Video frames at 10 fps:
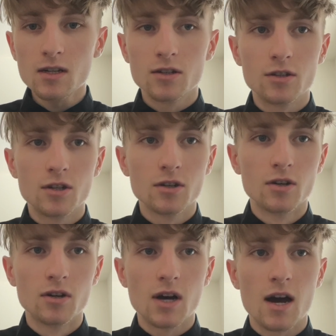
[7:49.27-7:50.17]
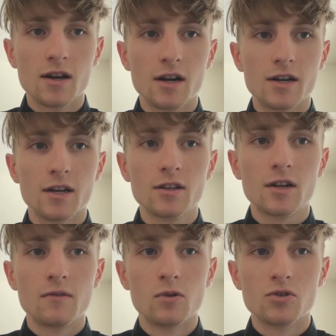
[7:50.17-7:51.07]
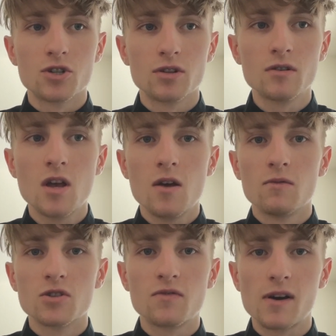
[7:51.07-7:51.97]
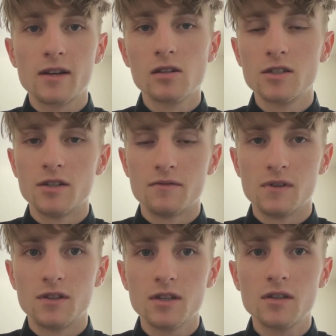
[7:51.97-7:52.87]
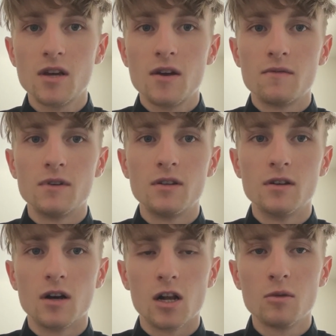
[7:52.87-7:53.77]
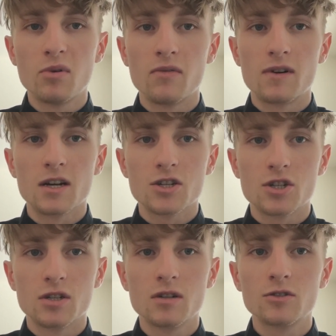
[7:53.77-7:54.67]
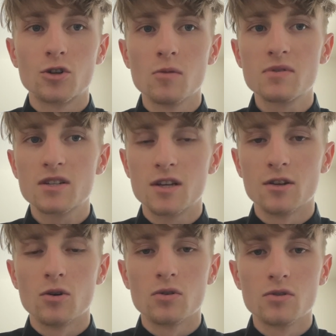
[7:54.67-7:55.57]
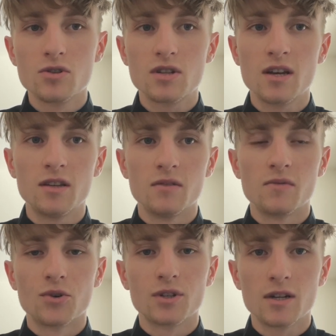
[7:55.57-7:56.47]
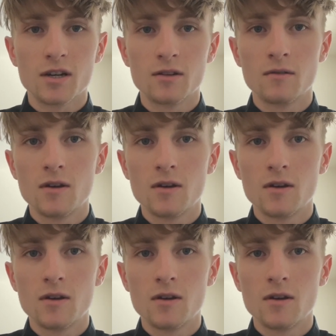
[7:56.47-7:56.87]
The Hungarian Revolution was finally defeated with the help of Russian troops in August 1849.